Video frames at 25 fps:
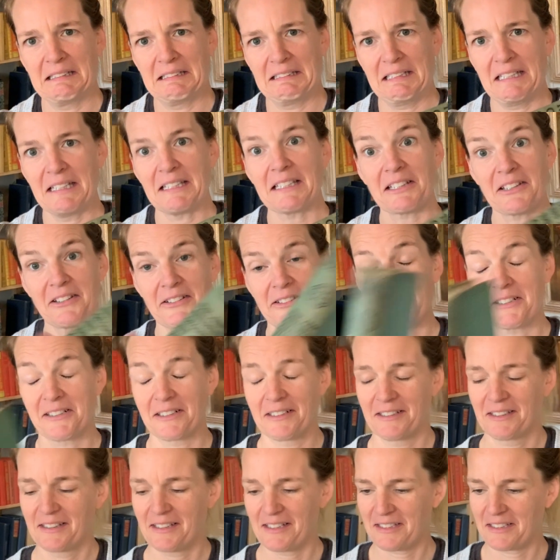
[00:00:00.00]
That's a long
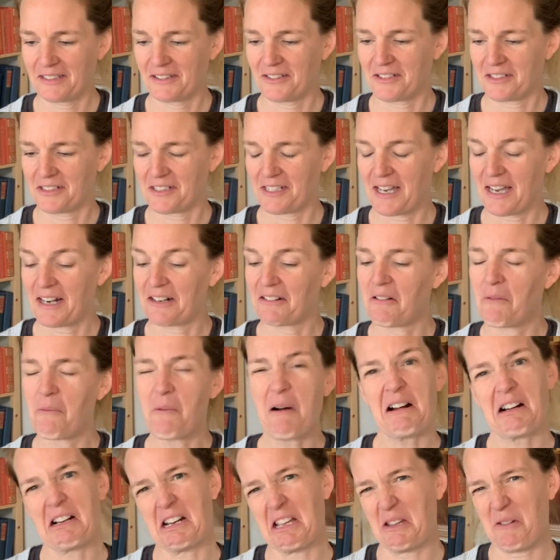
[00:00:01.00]
title. Why
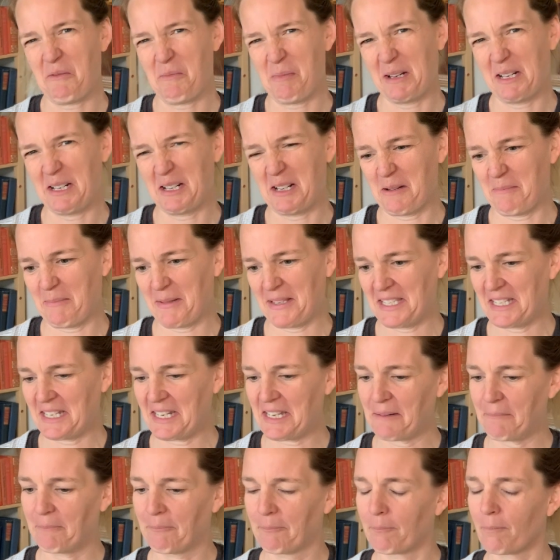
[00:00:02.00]
don't I open it up instead?